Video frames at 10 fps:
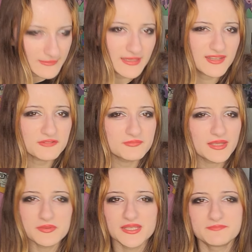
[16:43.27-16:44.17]
You know,
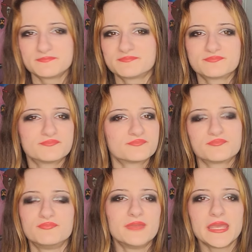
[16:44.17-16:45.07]

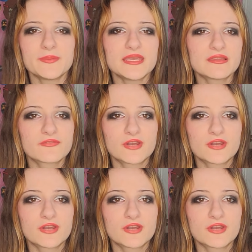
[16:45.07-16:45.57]
maybe it's